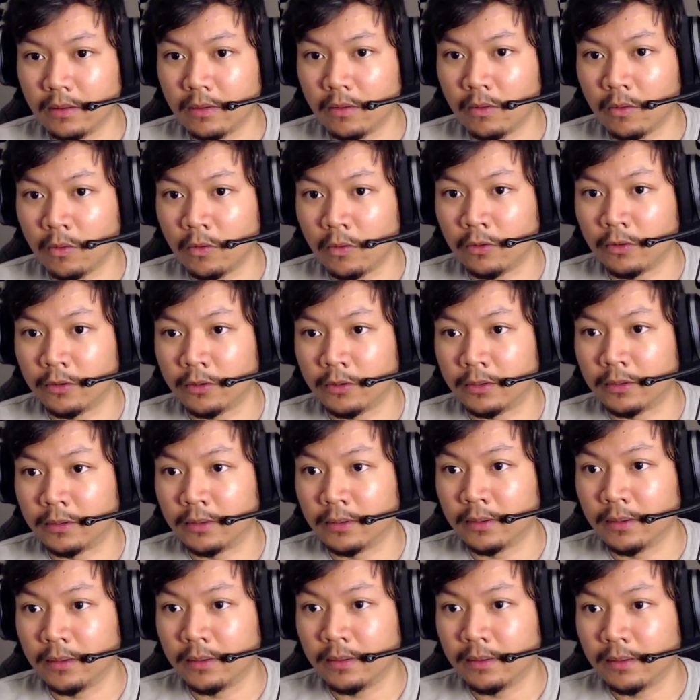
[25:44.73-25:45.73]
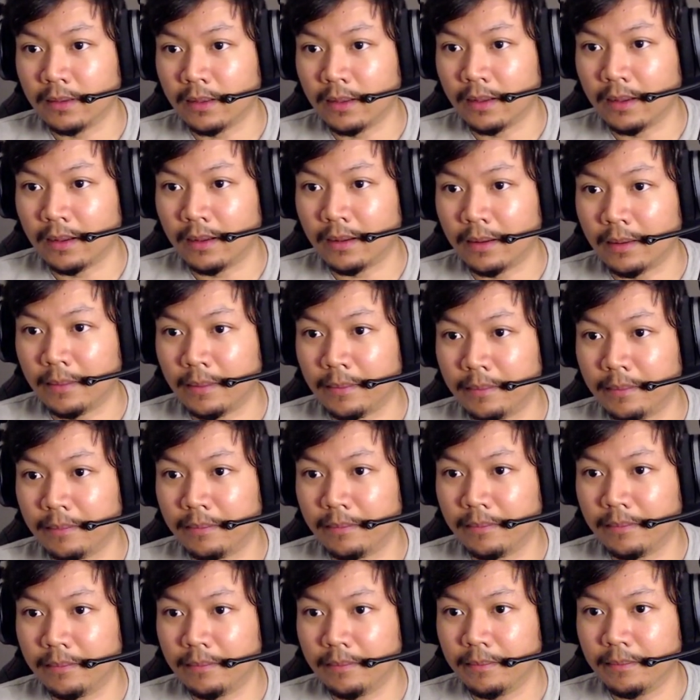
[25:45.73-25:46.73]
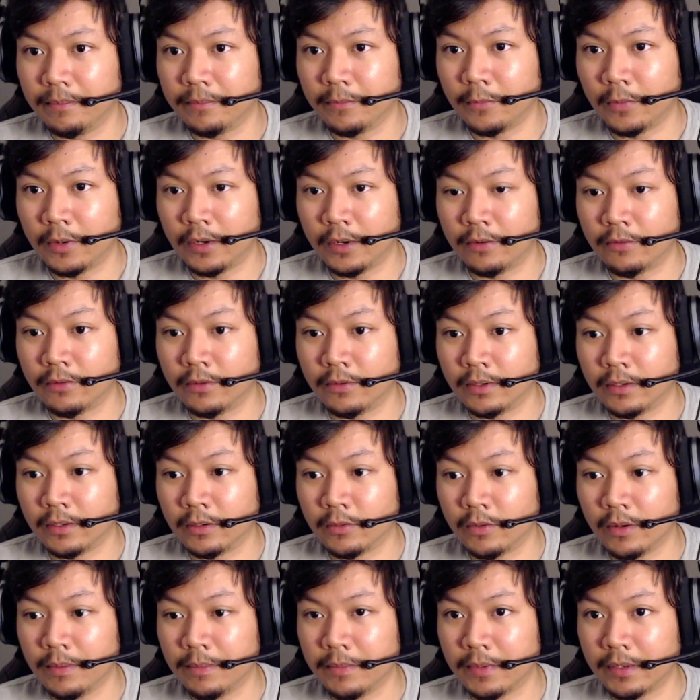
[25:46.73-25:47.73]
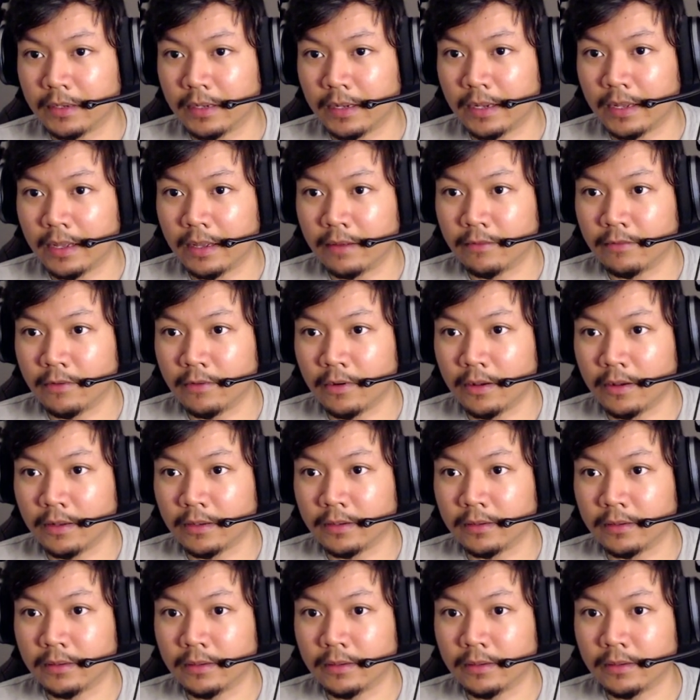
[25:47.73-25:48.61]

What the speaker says: or um, whatever equipment I have on,